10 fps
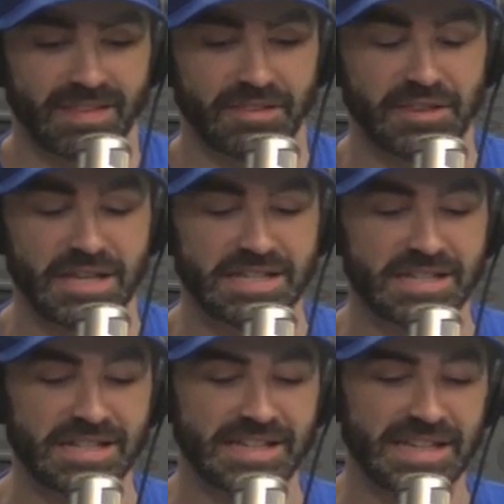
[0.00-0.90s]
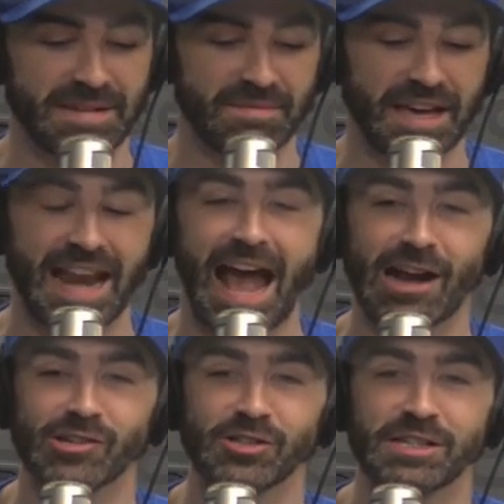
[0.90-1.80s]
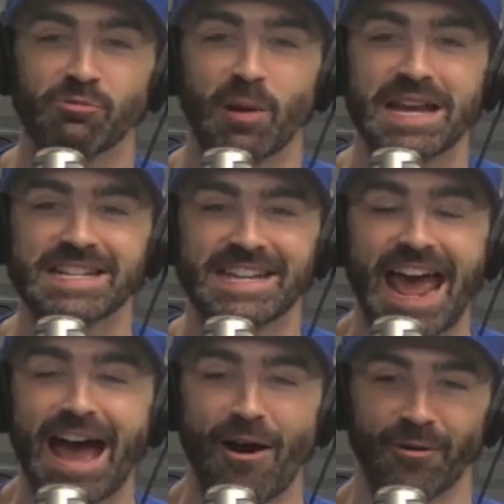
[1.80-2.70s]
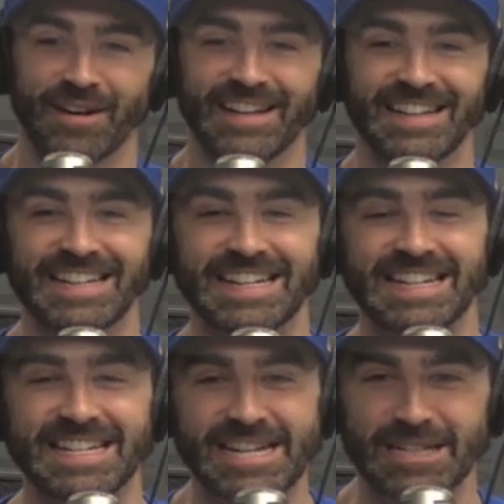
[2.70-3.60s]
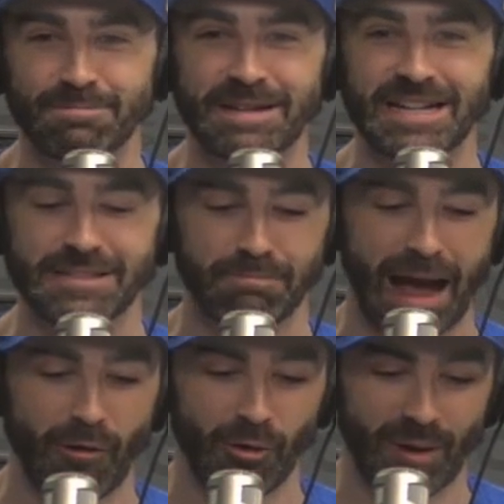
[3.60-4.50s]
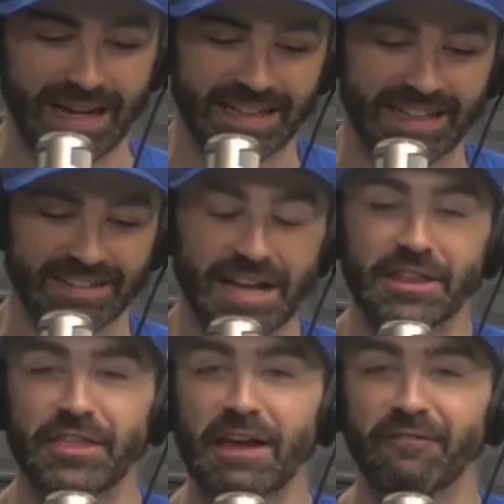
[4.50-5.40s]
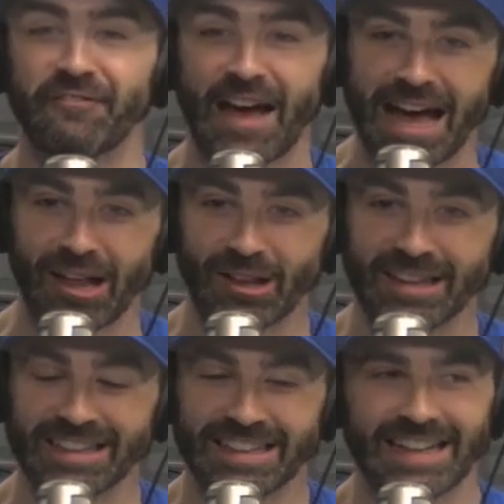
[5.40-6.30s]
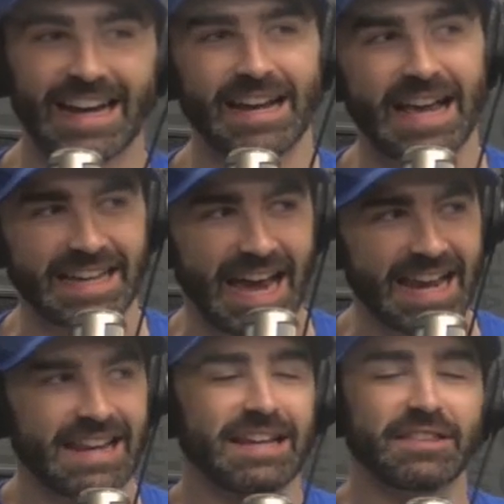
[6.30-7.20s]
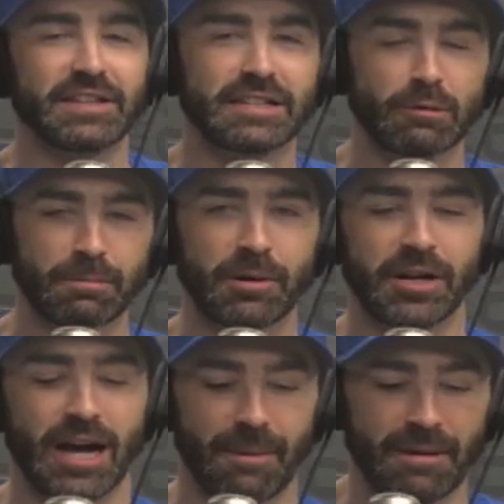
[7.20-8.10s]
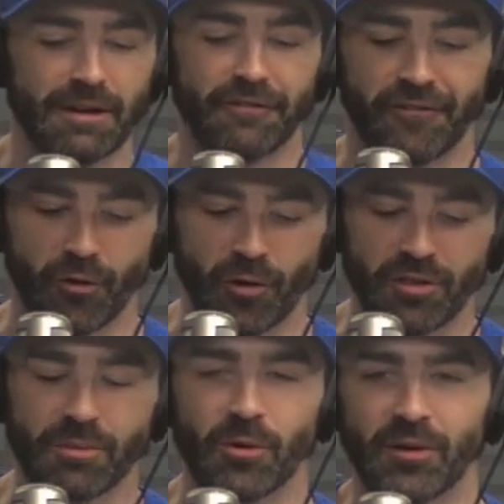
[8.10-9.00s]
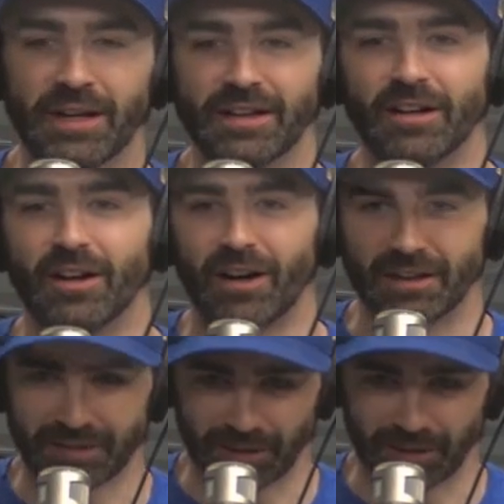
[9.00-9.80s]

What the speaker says: this is a team that actually went down in ESPN's power rankings. They fell. And I get it. These were put up 4 in the morning on